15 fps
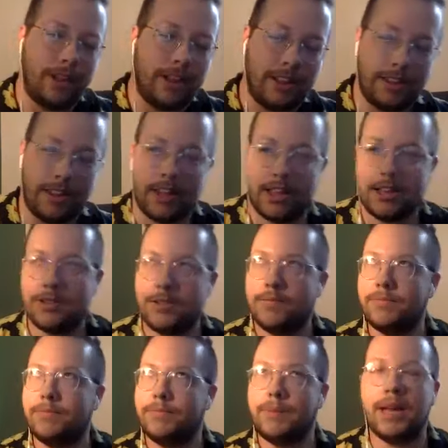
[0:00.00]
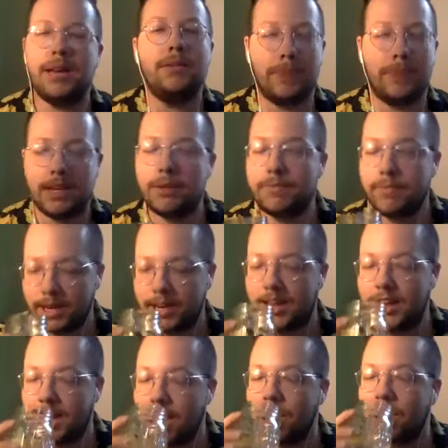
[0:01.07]
Uh, on, in Catapult. Monday.
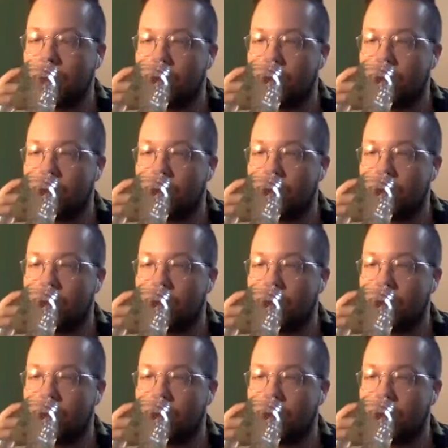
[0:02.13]
Yeah.